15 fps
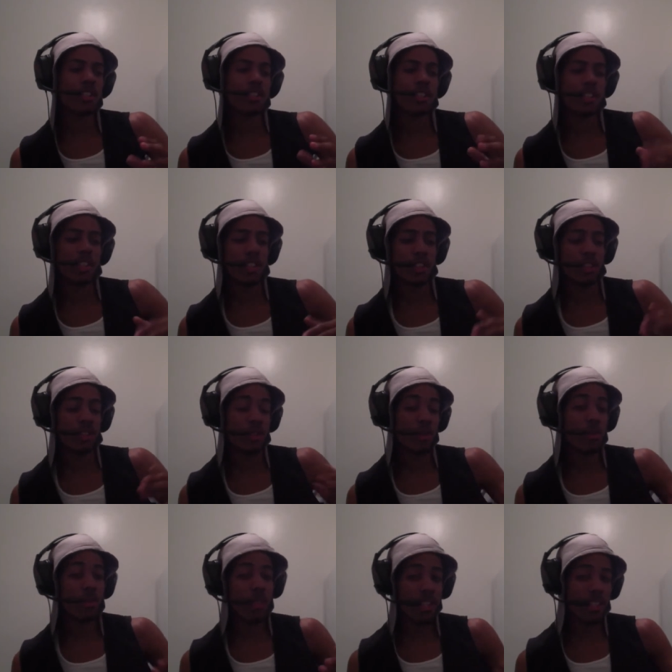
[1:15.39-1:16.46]
to just
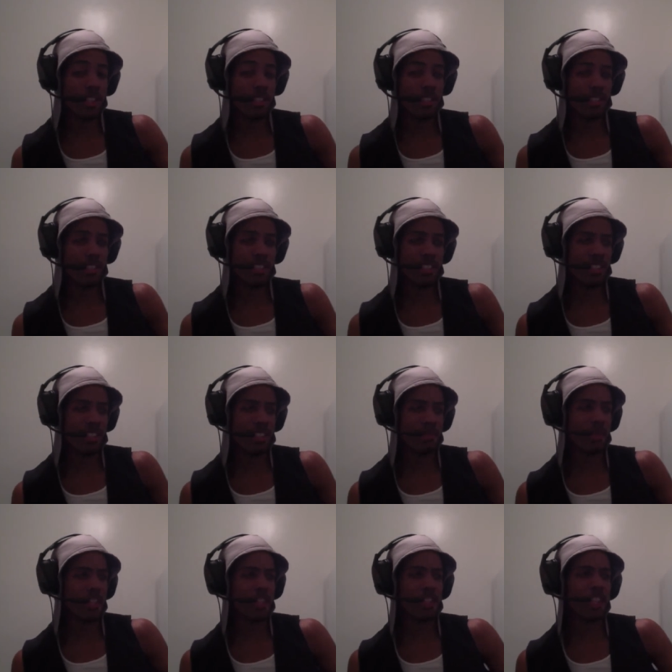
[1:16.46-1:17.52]
do this and just
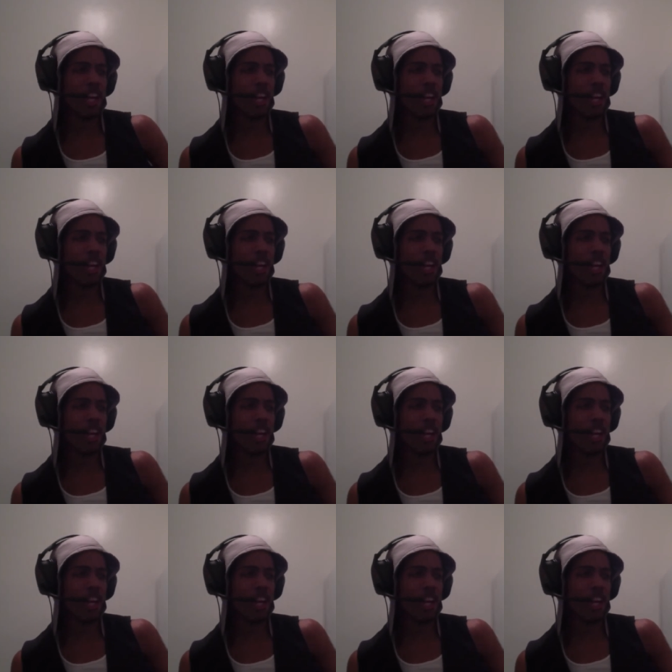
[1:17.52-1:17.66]
make a shout